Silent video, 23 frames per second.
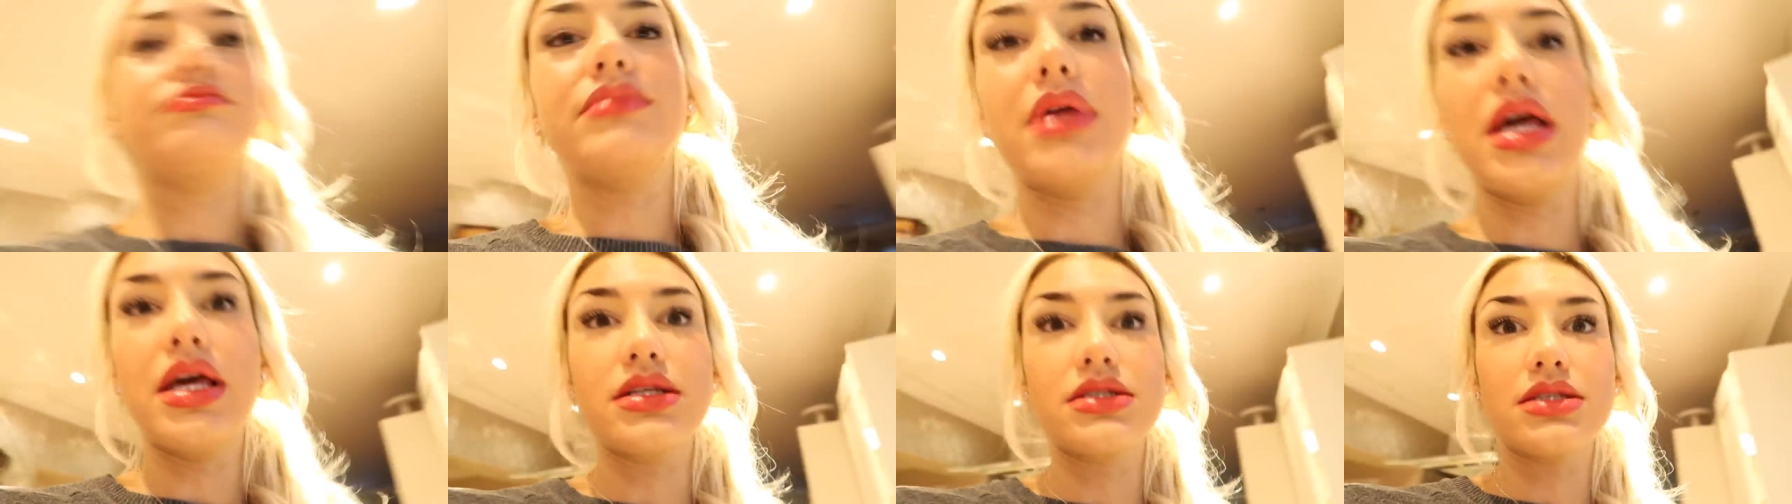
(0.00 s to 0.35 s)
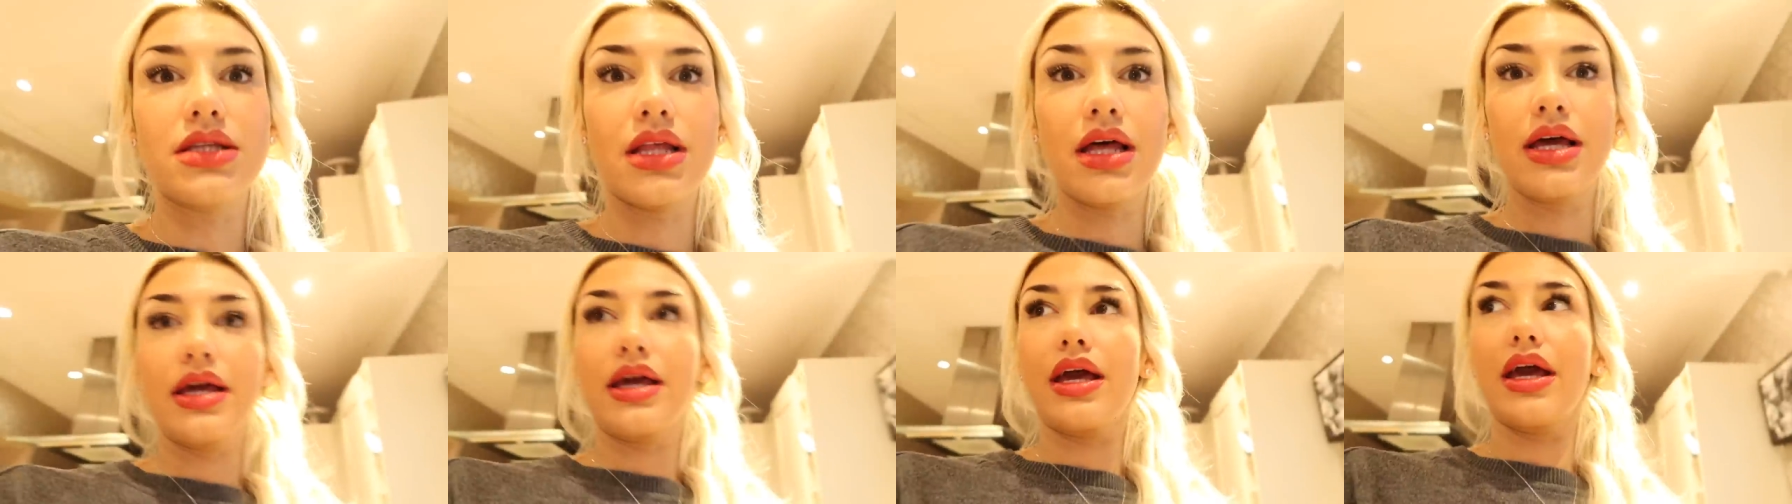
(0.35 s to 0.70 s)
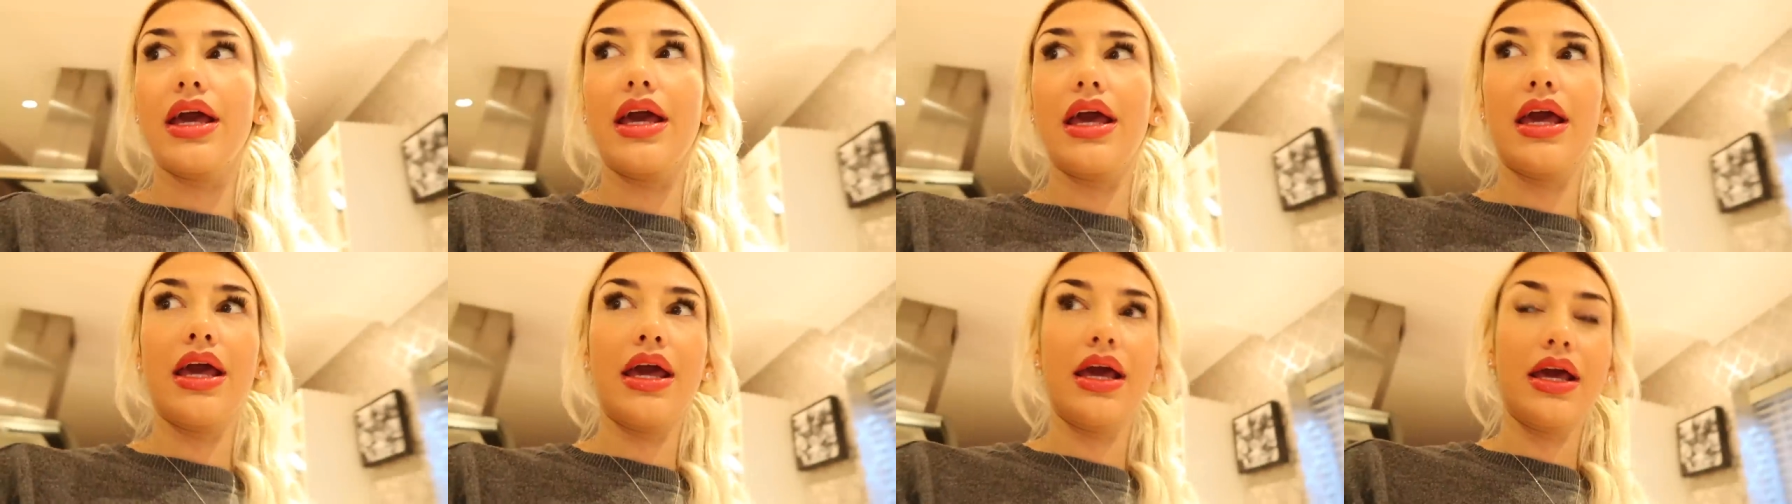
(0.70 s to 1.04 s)
it's like
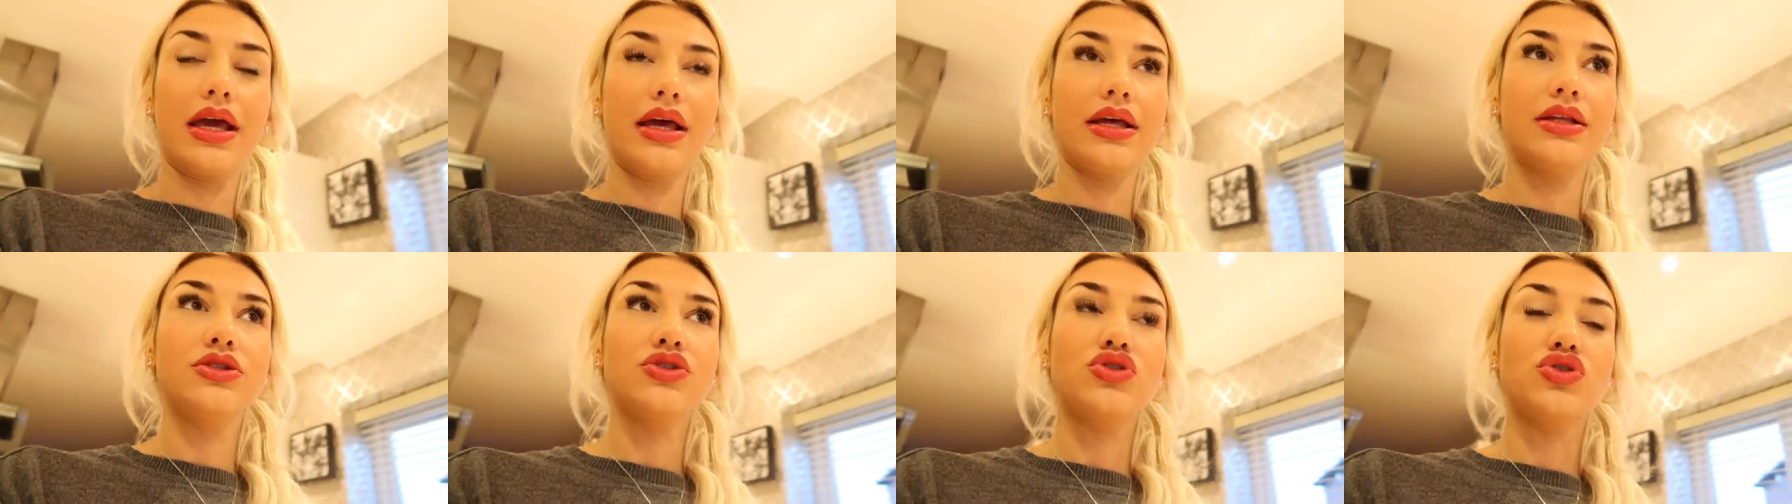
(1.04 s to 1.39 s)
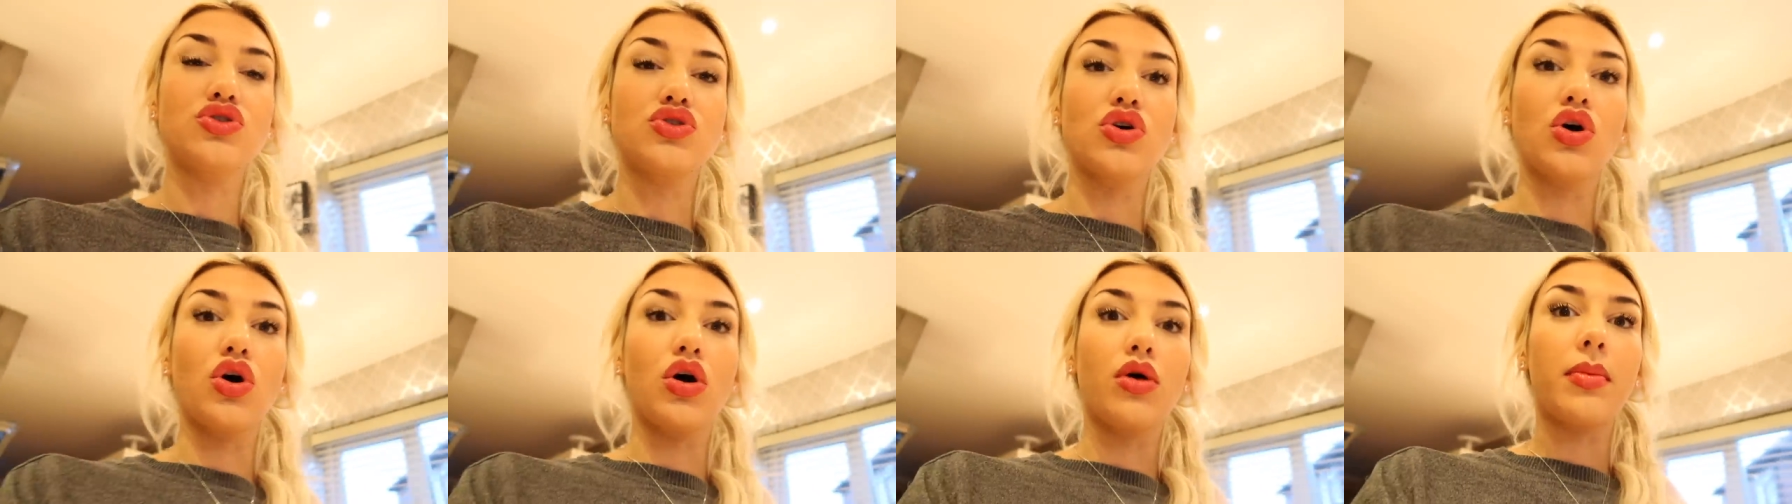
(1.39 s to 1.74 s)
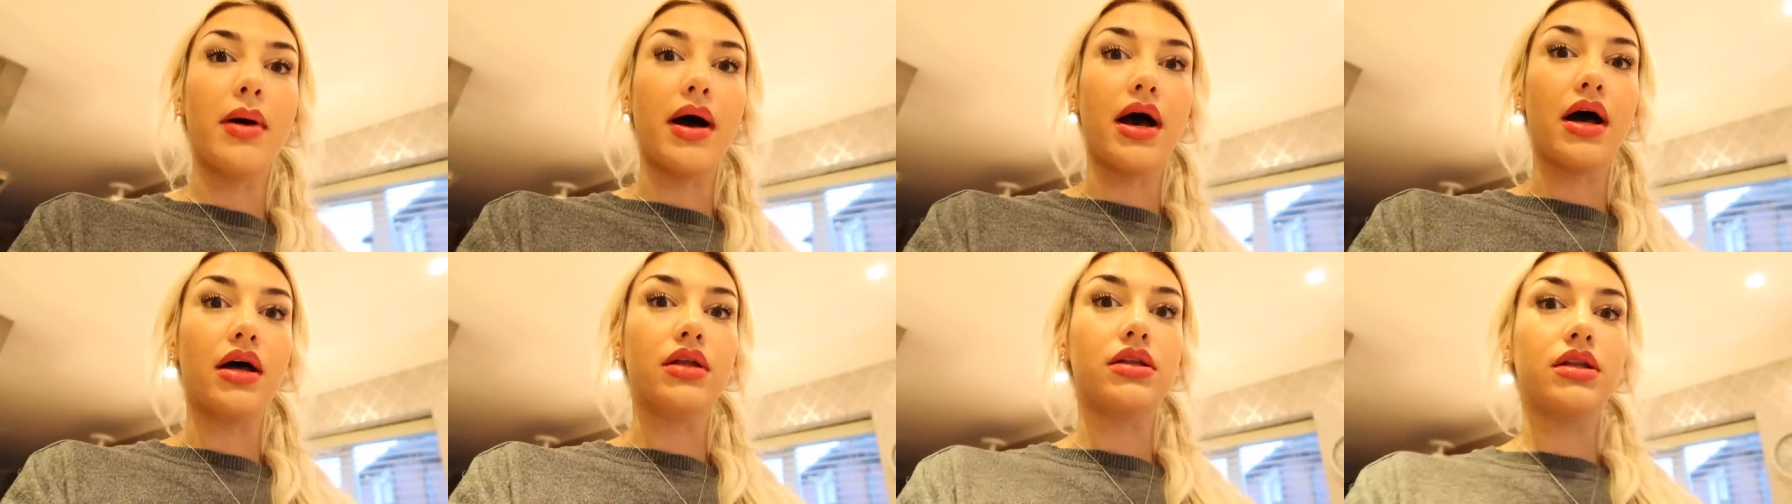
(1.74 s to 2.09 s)
aching so
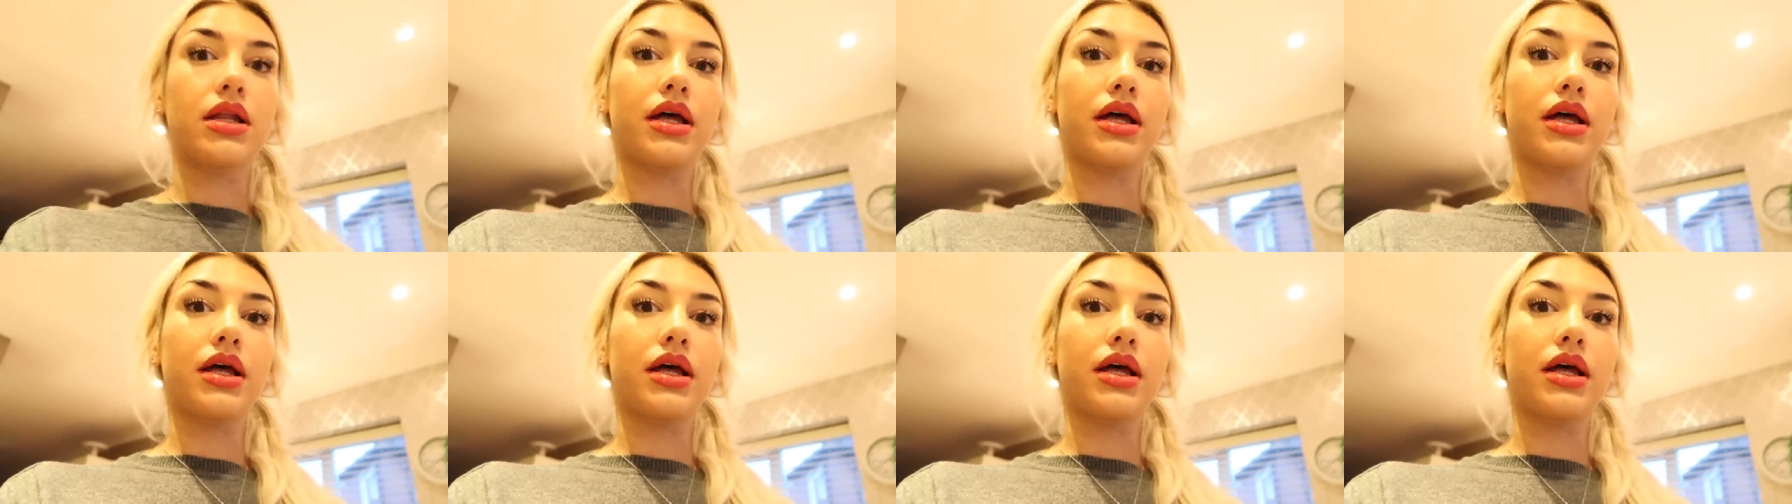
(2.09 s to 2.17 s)
bad,